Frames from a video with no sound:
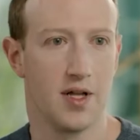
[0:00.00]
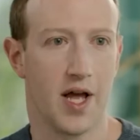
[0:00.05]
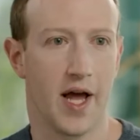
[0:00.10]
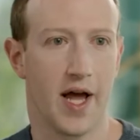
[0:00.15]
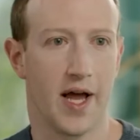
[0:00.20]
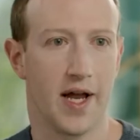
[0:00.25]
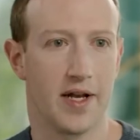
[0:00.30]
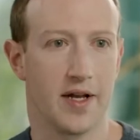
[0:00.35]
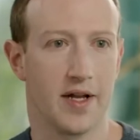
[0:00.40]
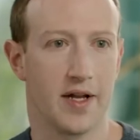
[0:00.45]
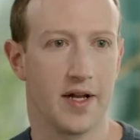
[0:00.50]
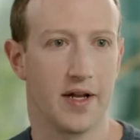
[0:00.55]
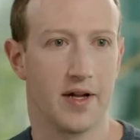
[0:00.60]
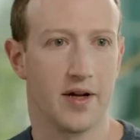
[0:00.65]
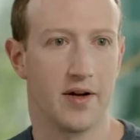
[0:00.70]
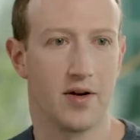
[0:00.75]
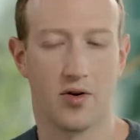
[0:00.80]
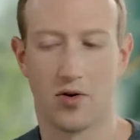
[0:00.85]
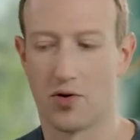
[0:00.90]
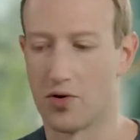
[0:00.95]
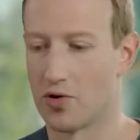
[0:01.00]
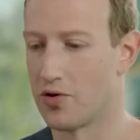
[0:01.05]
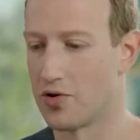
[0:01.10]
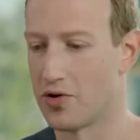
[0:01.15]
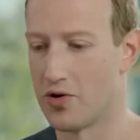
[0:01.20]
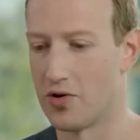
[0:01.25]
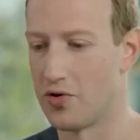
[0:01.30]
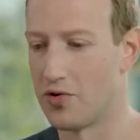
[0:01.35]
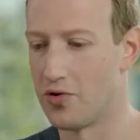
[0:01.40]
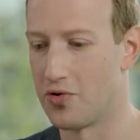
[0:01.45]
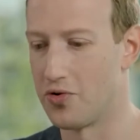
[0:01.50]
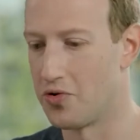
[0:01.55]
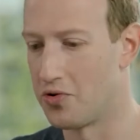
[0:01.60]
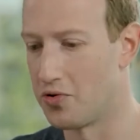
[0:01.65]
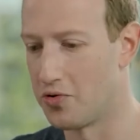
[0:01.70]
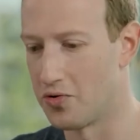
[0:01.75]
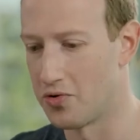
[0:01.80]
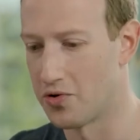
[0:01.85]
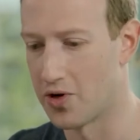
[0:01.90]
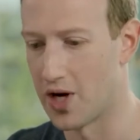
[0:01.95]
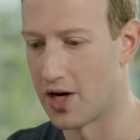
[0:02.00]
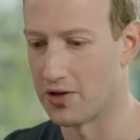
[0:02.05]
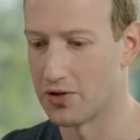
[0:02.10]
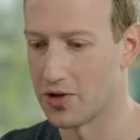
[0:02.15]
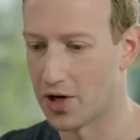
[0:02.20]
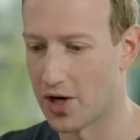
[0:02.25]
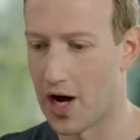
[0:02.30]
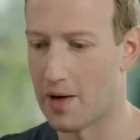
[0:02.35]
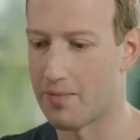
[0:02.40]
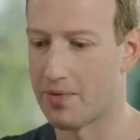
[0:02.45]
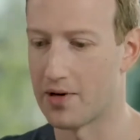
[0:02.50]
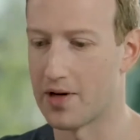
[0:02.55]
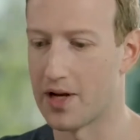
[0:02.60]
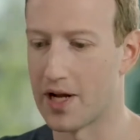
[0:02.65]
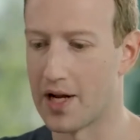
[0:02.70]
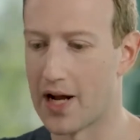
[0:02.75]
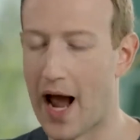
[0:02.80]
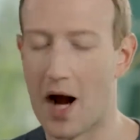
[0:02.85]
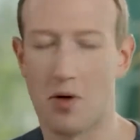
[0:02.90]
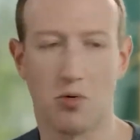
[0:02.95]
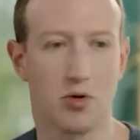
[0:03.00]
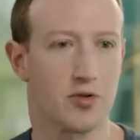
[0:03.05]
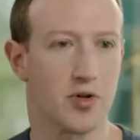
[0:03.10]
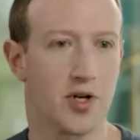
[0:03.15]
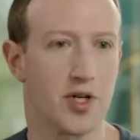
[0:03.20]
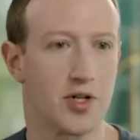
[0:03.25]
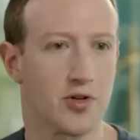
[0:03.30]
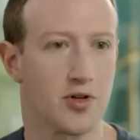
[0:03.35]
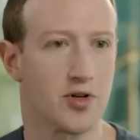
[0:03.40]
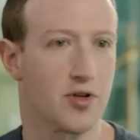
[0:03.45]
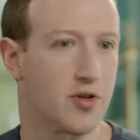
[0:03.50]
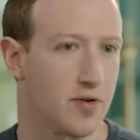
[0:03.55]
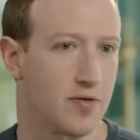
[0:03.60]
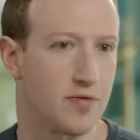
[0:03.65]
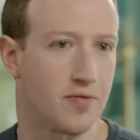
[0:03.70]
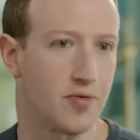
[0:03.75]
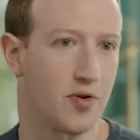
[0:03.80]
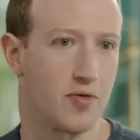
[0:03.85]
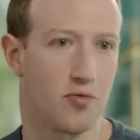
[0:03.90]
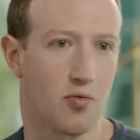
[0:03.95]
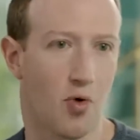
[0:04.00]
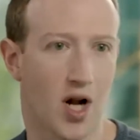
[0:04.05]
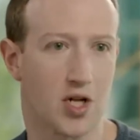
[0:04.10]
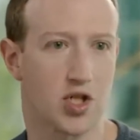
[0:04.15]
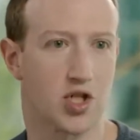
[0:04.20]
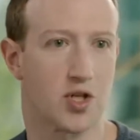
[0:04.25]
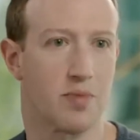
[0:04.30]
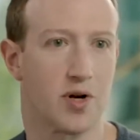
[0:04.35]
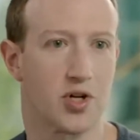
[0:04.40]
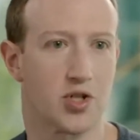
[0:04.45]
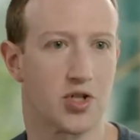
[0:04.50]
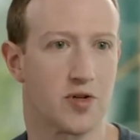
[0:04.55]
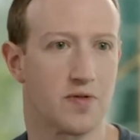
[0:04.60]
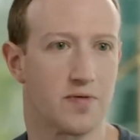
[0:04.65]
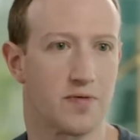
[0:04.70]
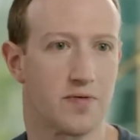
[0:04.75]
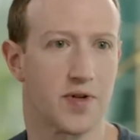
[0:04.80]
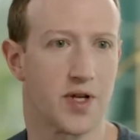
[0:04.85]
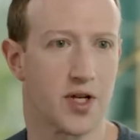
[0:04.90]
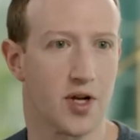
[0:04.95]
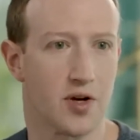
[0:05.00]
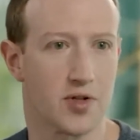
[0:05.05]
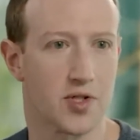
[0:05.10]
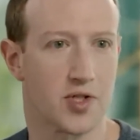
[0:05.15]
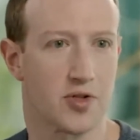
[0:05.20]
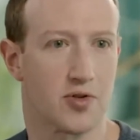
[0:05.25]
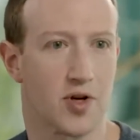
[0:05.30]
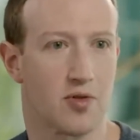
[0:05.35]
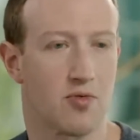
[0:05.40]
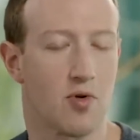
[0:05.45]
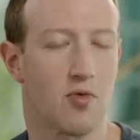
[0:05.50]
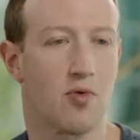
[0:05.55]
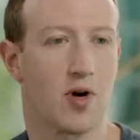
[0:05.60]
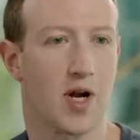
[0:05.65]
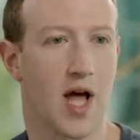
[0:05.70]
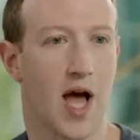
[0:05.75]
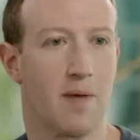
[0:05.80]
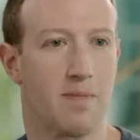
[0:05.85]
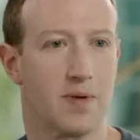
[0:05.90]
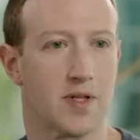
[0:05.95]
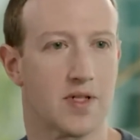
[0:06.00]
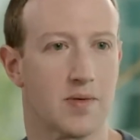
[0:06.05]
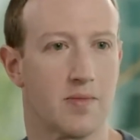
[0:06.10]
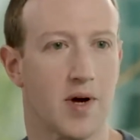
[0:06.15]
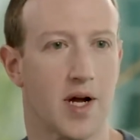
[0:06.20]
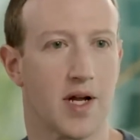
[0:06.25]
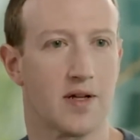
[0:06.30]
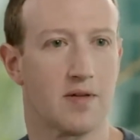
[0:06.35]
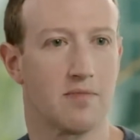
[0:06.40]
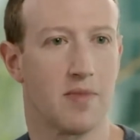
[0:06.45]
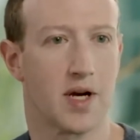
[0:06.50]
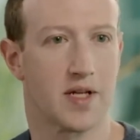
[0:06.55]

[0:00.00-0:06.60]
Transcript: and or you kind of look up an hour later and you've watched a bunch of videos and you're like, well, what happened to my